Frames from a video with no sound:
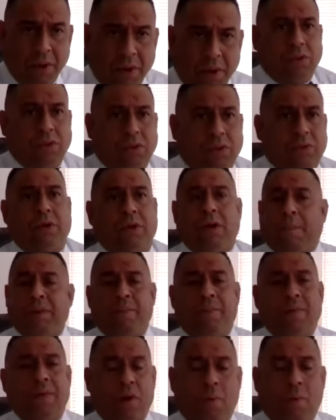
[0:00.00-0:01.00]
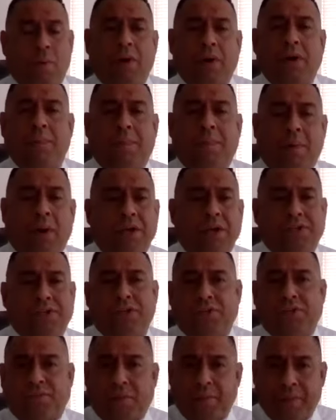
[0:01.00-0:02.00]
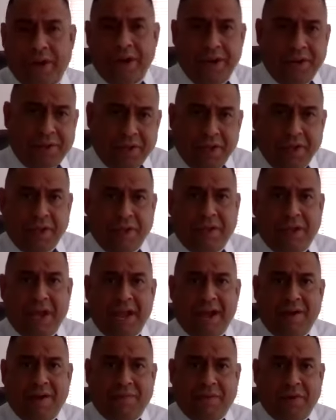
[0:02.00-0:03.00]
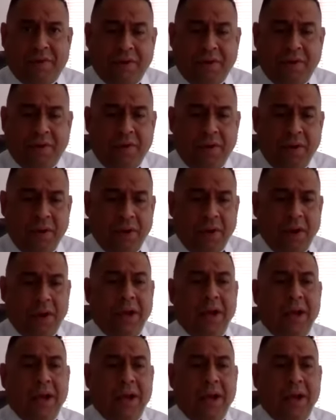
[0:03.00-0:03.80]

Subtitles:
So you're helping them with homework and projects from anything that they have to do.